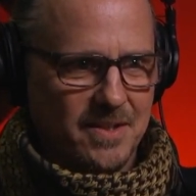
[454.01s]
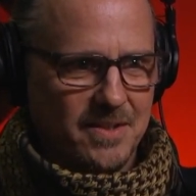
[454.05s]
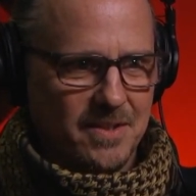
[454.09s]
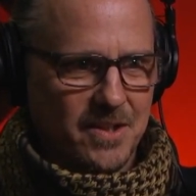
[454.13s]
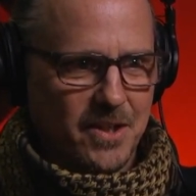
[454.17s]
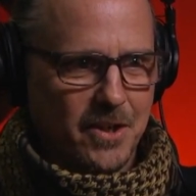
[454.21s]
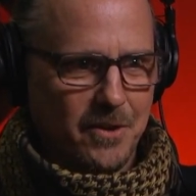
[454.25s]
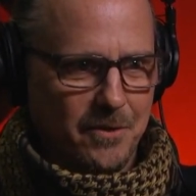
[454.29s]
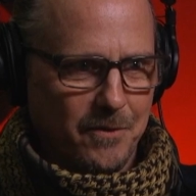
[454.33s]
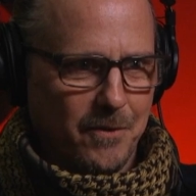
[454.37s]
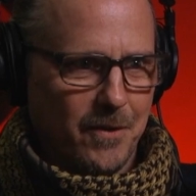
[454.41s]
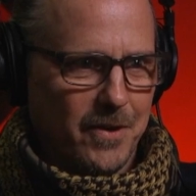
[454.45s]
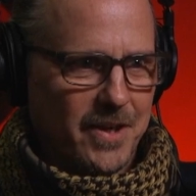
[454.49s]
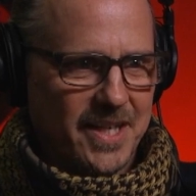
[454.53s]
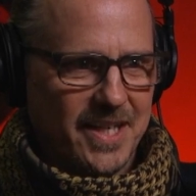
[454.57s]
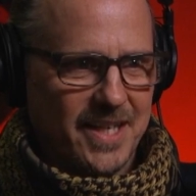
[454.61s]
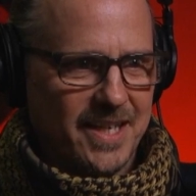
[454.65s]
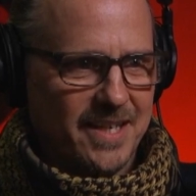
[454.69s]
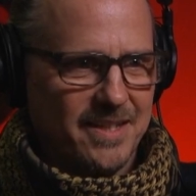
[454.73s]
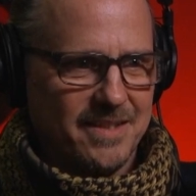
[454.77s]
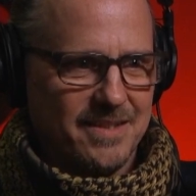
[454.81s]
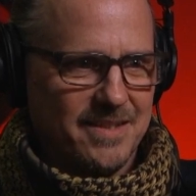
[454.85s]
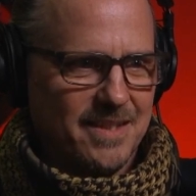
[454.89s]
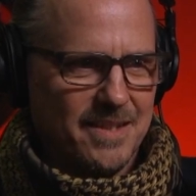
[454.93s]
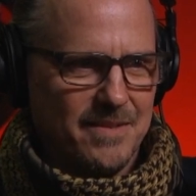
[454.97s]
converted
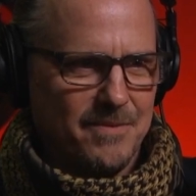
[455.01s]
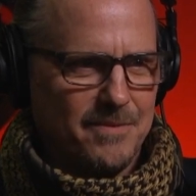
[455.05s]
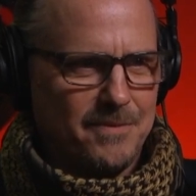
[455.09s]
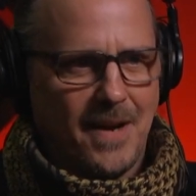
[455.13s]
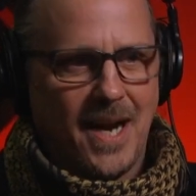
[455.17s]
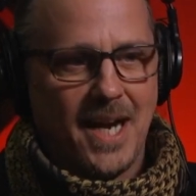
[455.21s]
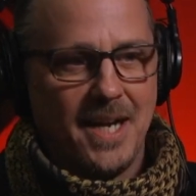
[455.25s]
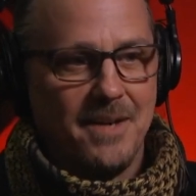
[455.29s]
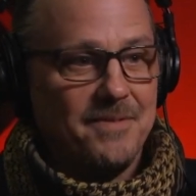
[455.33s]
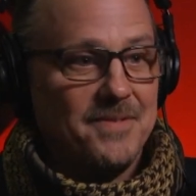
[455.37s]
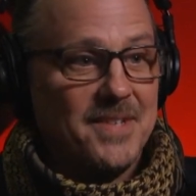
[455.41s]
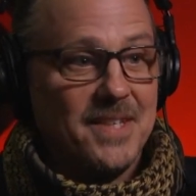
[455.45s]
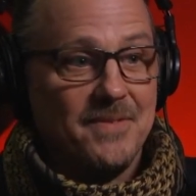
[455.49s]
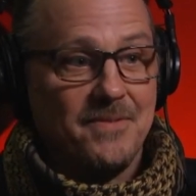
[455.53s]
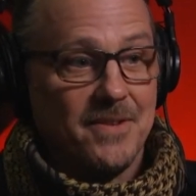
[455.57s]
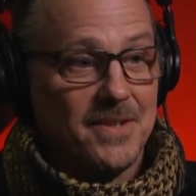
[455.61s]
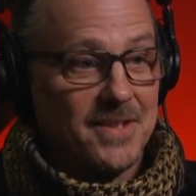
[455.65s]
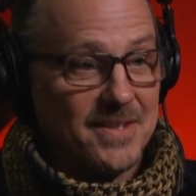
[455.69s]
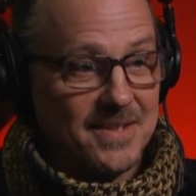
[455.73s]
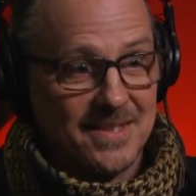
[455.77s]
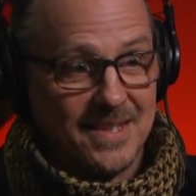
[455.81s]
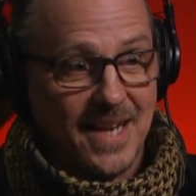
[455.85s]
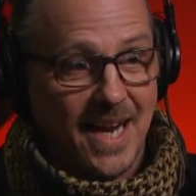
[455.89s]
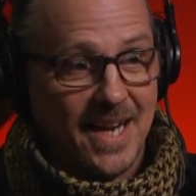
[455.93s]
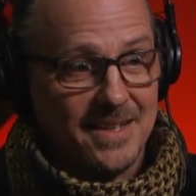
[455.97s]
it to 5 different
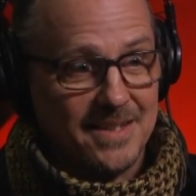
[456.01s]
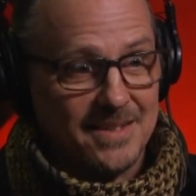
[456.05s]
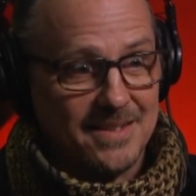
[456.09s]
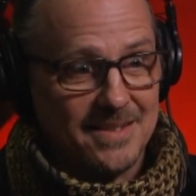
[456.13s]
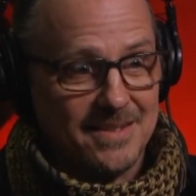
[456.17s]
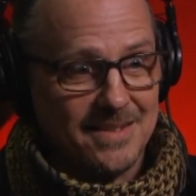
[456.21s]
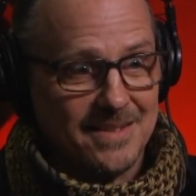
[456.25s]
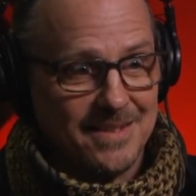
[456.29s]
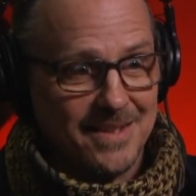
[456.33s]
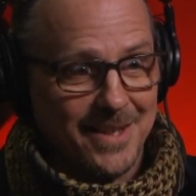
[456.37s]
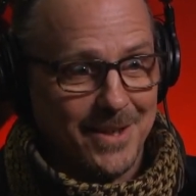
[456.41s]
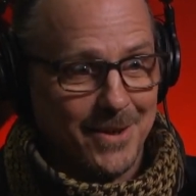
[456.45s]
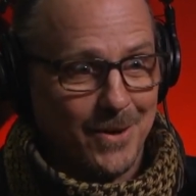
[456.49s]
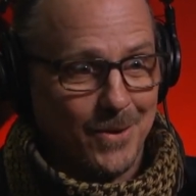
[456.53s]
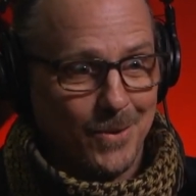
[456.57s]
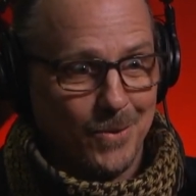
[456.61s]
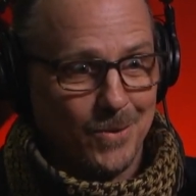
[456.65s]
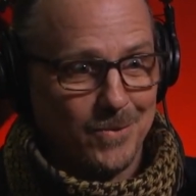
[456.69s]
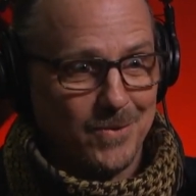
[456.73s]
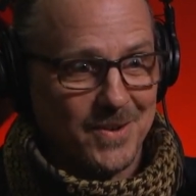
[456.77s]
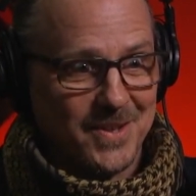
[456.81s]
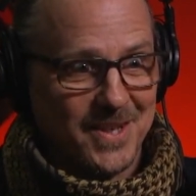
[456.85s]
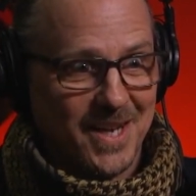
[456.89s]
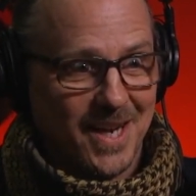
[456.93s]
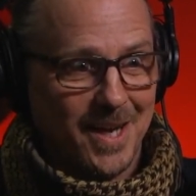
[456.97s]
sets,
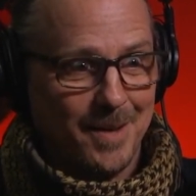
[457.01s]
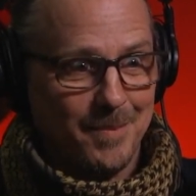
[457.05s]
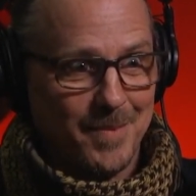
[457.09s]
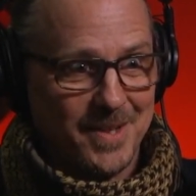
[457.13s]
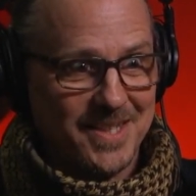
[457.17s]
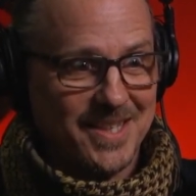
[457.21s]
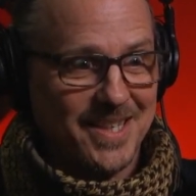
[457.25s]
over time.